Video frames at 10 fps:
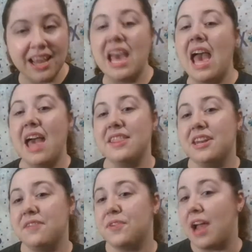And then
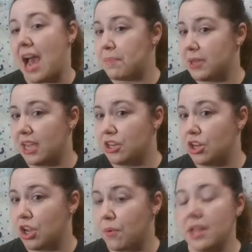if you're happy and you
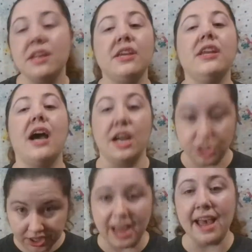know it, you nod
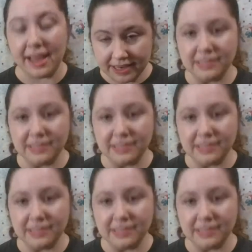your head.